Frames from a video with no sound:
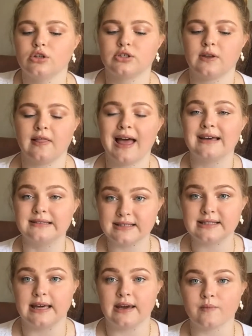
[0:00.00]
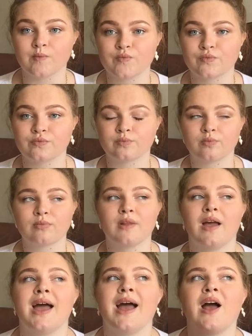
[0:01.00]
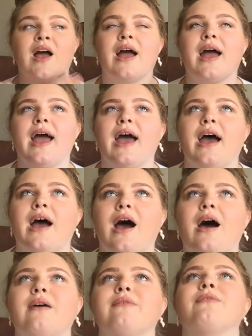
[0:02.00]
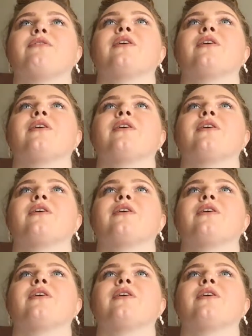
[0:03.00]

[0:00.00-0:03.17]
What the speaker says: So last thing, have